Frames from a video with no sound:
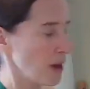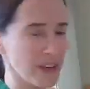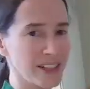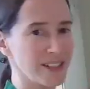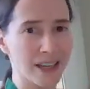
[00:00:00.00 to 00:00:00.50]

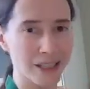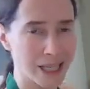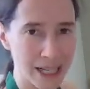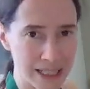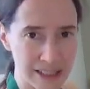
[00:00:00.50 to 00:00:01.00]
whether it's a
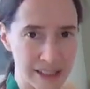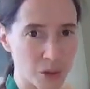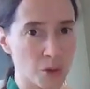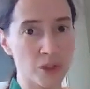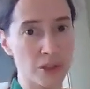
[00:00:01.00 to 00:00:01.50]
gas
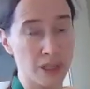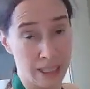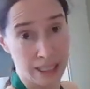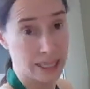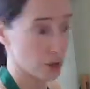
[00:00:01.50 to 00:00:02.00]
or
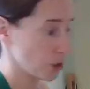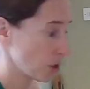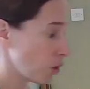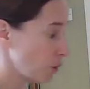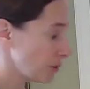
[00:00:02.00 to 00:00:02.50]
an
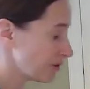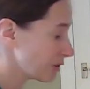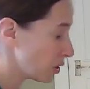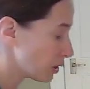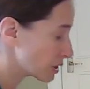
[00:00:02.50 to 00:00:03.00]
electric hob
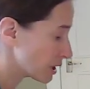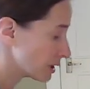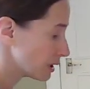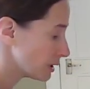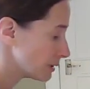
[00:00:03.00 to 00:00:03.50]
you've got.
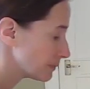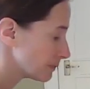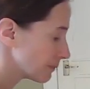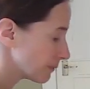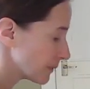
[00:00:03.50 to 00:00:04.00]

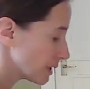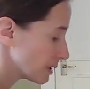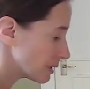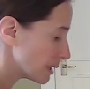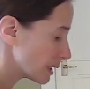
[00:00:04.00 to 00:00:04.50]

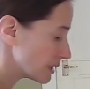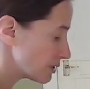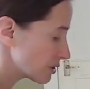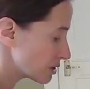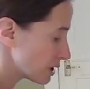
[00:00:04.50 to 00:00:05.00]
I
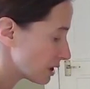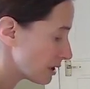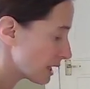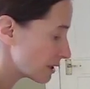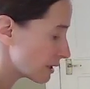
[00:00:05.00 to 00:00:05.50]
can stir
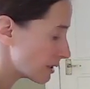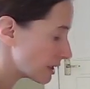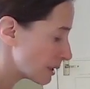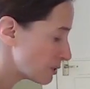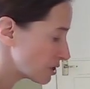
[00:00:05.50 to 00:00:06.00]
that
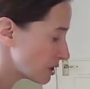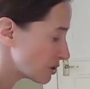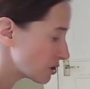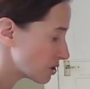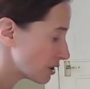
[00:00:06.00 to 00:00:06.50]
around, and I'm just
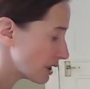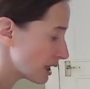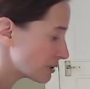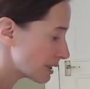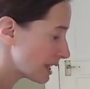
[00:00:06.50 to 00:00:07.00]
going to stir
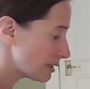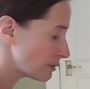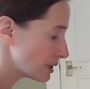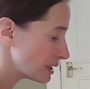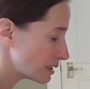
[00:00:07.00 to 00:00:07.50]
that
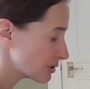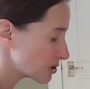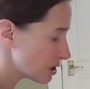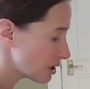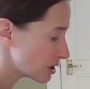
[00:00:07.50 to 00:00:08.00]
around, and it'll
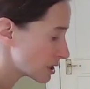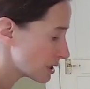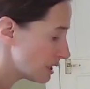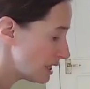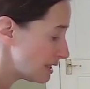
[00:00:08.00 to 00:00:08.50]
start
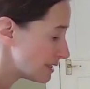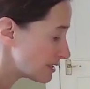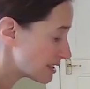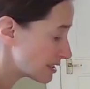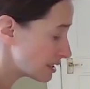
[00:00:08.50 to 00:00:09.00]
to
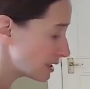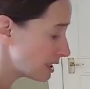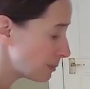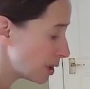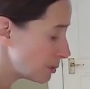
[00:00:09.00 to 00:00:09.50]
sizzle
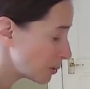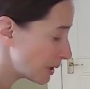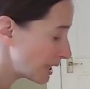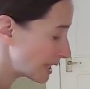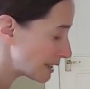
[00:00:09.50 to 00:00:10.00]
in a moment
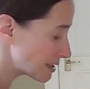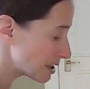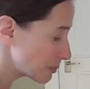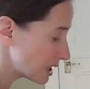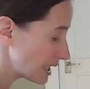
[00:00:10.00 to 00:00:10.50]
when it
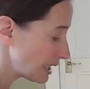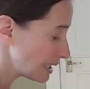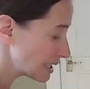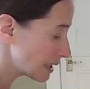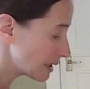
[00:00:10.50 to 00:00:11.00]
gets up to
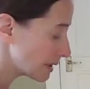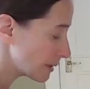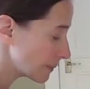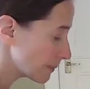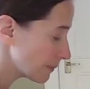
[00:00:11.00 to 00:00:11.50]
heat.
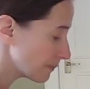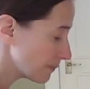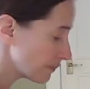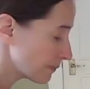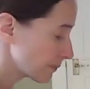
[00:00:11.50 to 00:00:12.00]

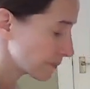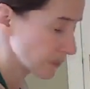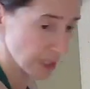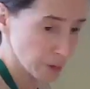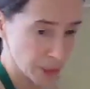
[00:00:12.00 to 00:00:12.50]

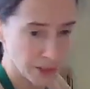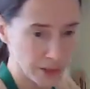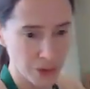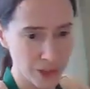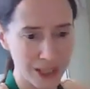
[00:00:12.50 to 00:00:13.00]
And there we are,
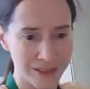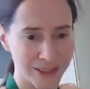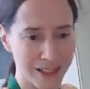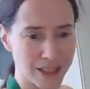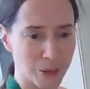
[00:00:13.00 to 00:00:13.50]
so
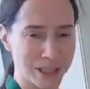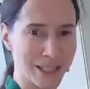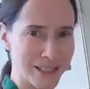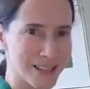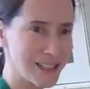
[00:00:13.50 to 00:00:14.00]
that's
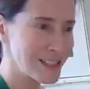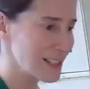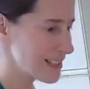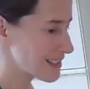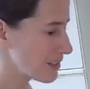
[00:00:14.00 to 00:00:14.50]
quite
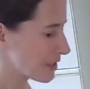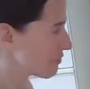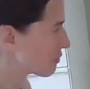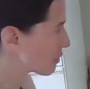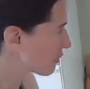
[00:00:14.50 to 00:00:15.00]
exciting. That's something